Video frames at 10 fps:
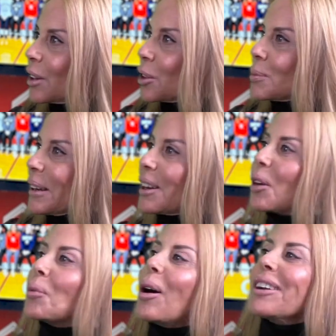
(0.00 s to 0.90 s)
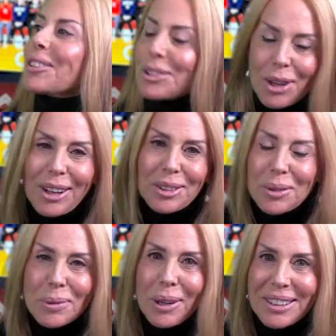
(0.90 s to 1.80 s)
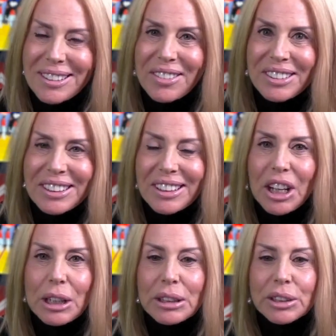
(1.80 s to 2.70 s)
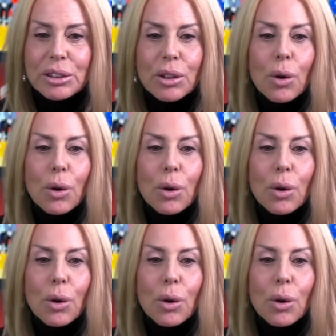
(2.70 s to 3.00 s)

You may not want your child to apply to 17 colleges